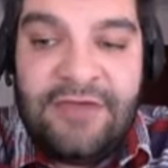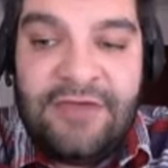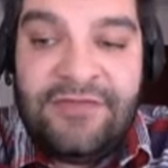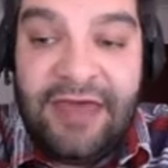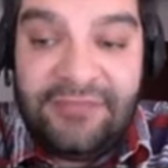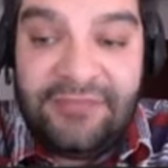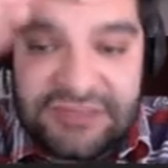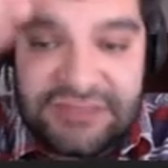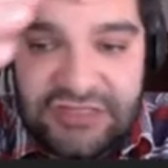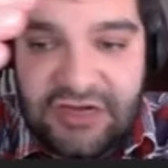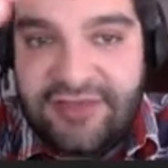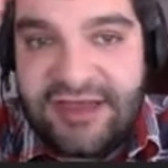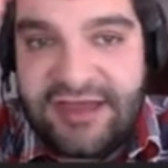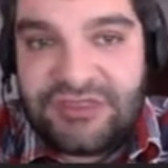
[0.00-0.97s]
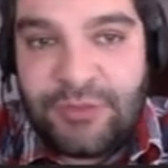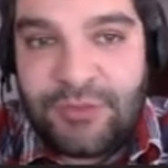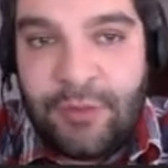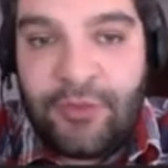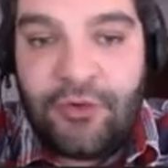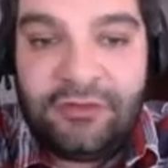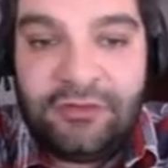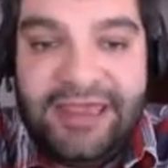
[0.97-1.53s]
The other side of that is what
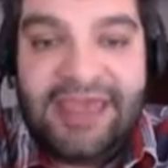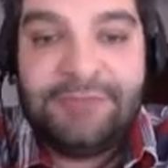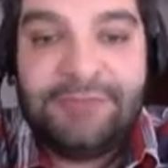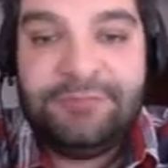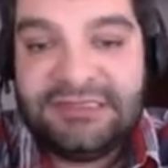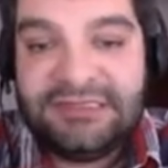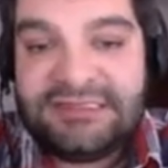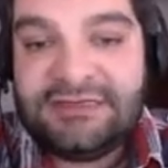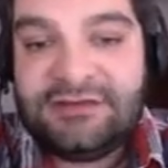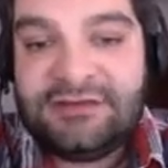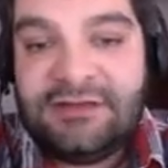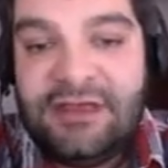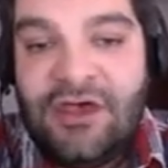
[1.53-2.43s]
we call implicit,